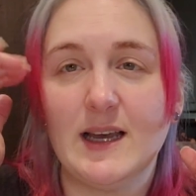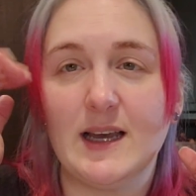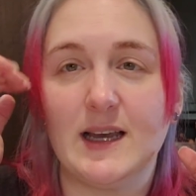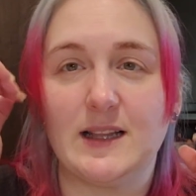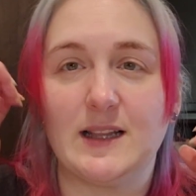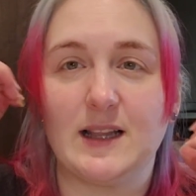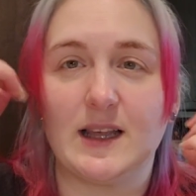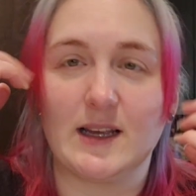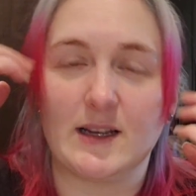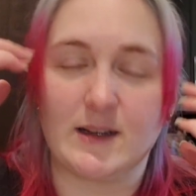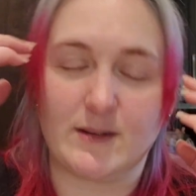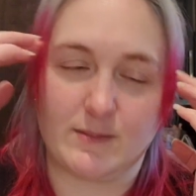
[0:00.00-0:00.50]

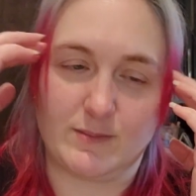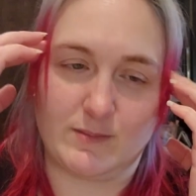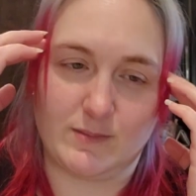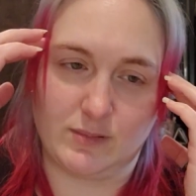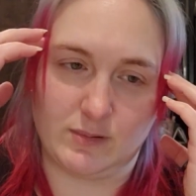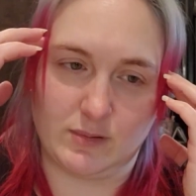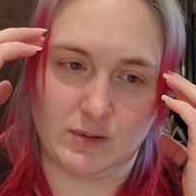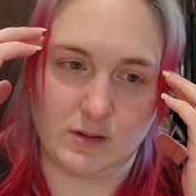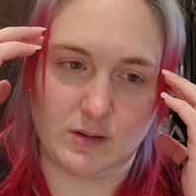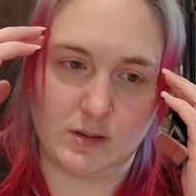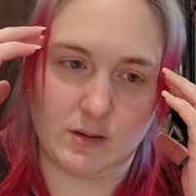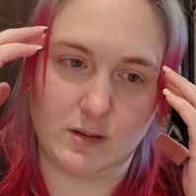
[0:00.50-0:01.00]
It, like,
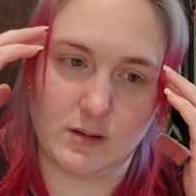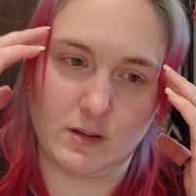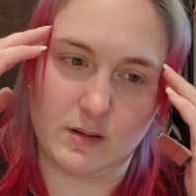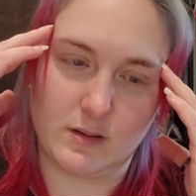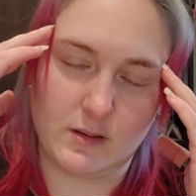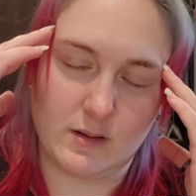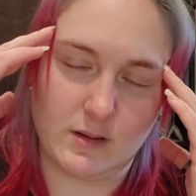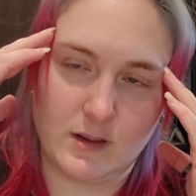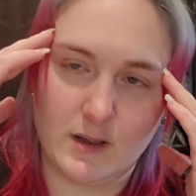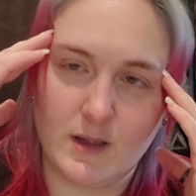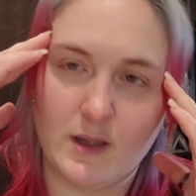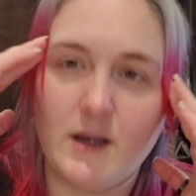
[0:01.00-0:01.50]
ugh,
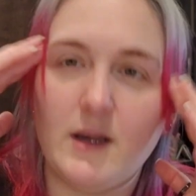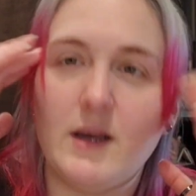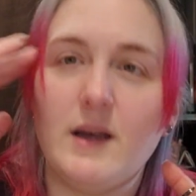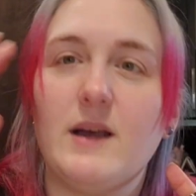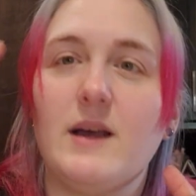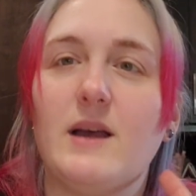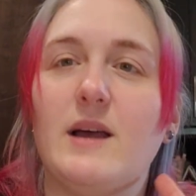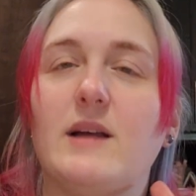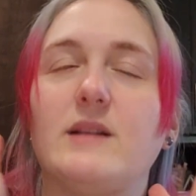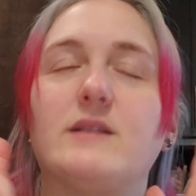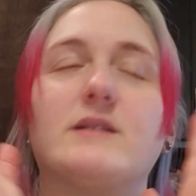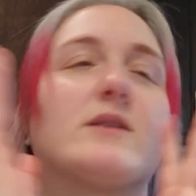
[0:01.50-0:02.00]

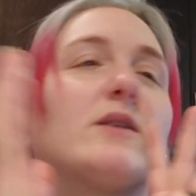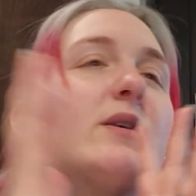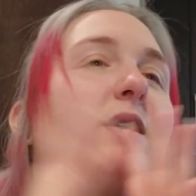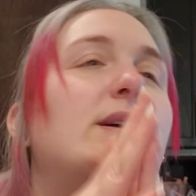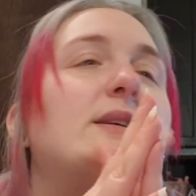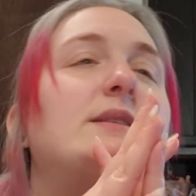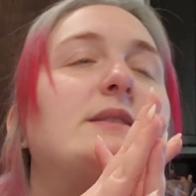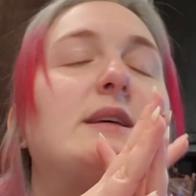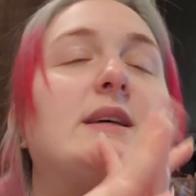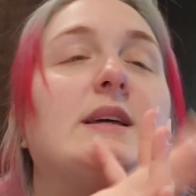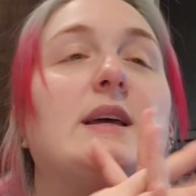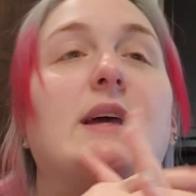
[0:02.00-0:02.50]
it's
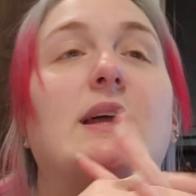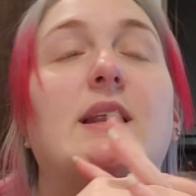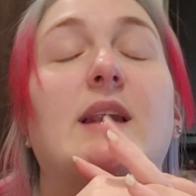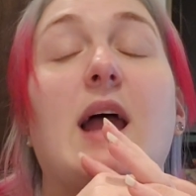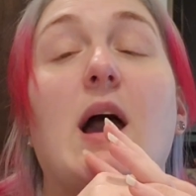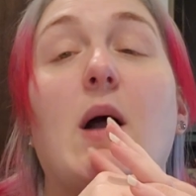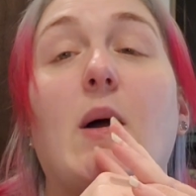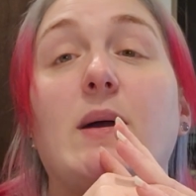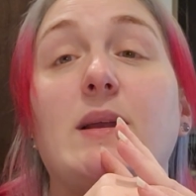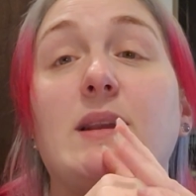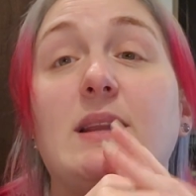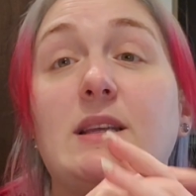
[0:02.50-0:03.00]
crazy. And
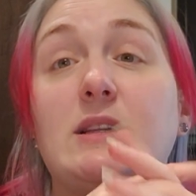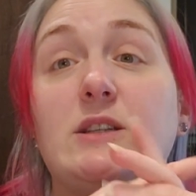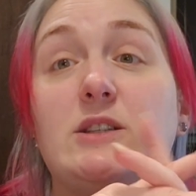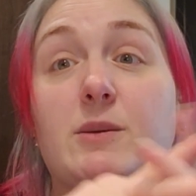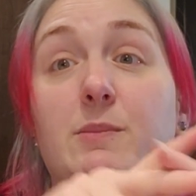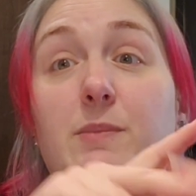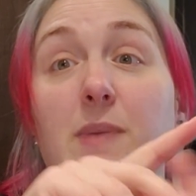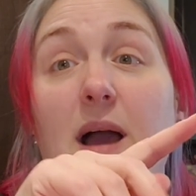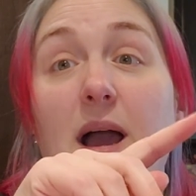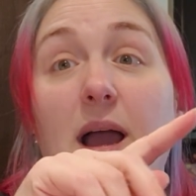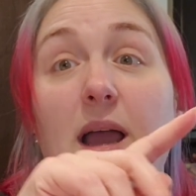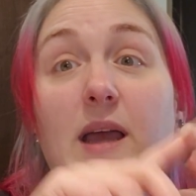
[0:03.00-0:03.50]
now I need
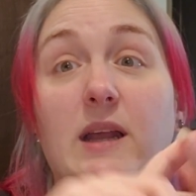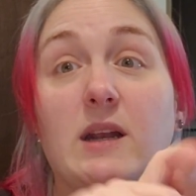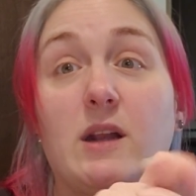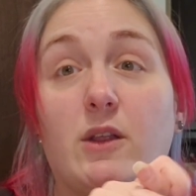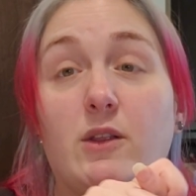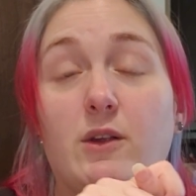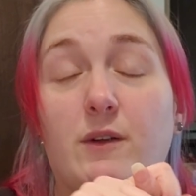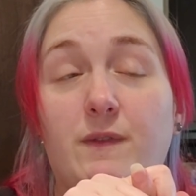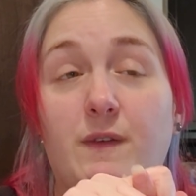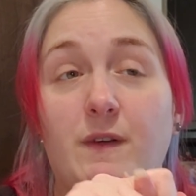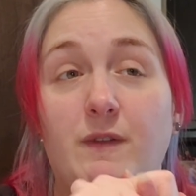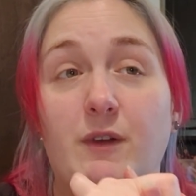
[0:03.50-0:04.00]
to buy
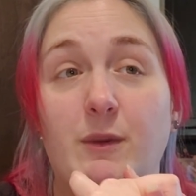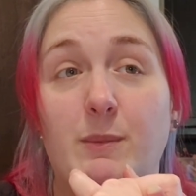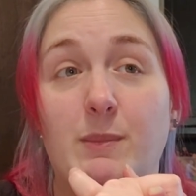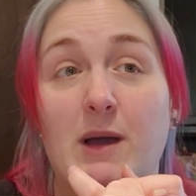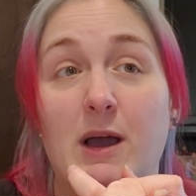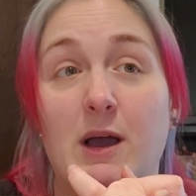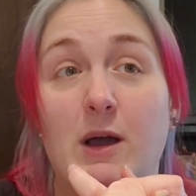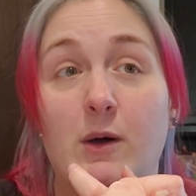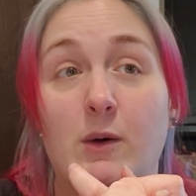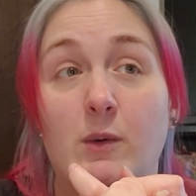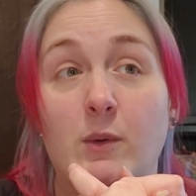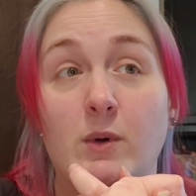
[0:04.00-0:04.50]
another fifty
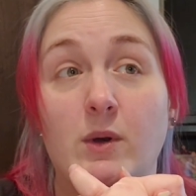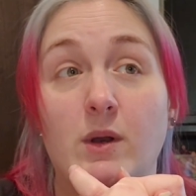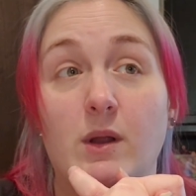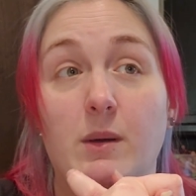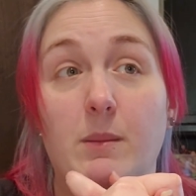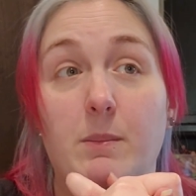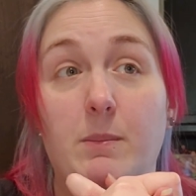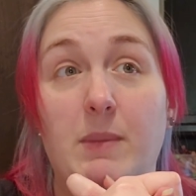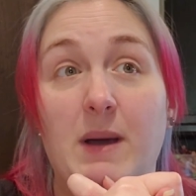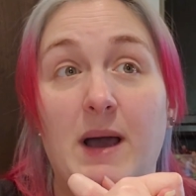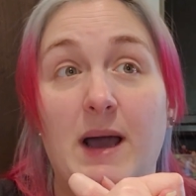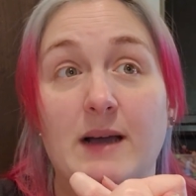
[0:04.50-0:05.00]
pound
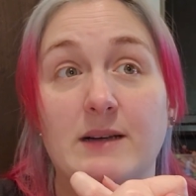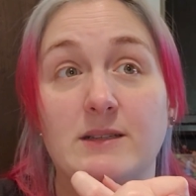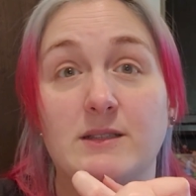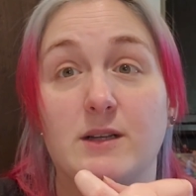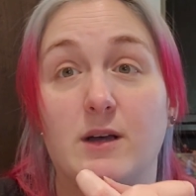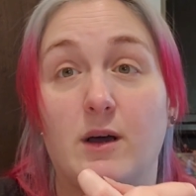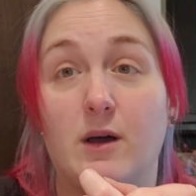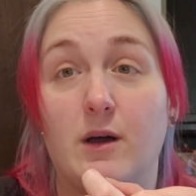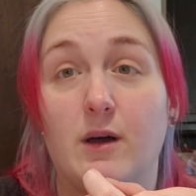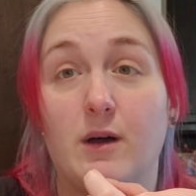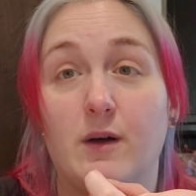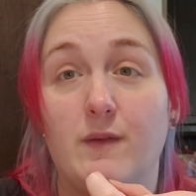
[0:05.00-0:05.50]
box
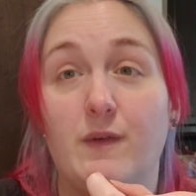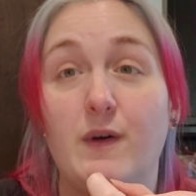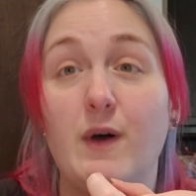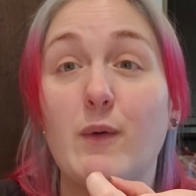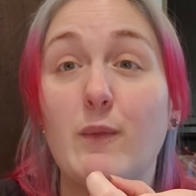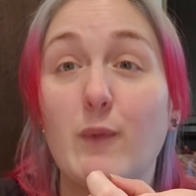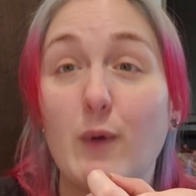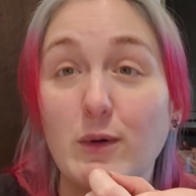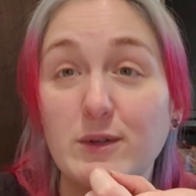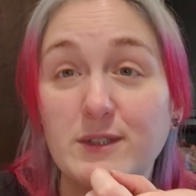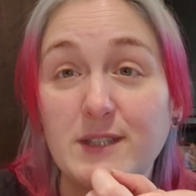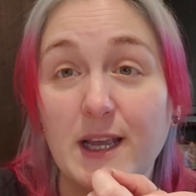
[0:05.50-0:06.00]
of
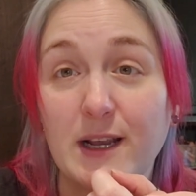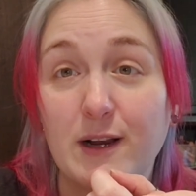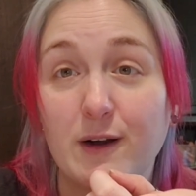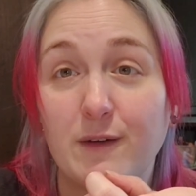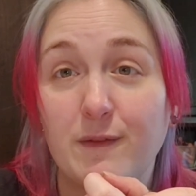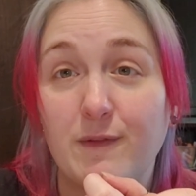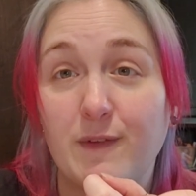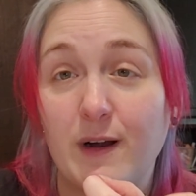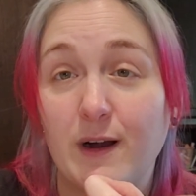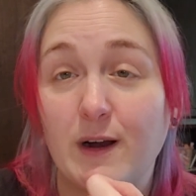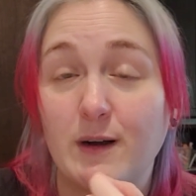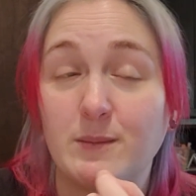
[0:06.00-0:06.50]
Roseacre
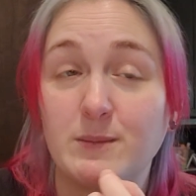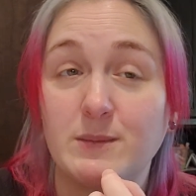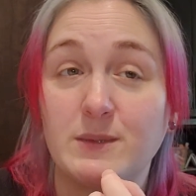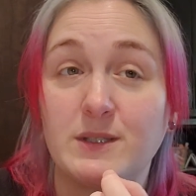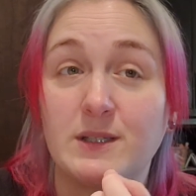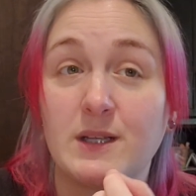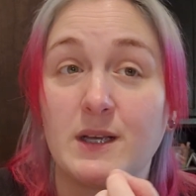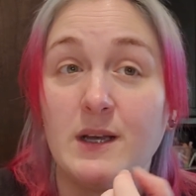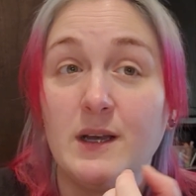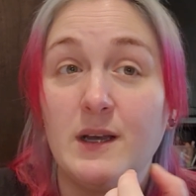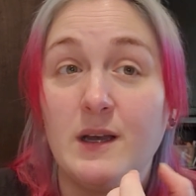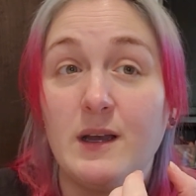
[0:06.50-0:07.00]

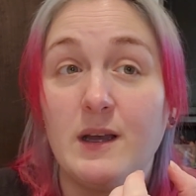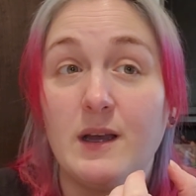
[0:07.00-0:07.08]
Farms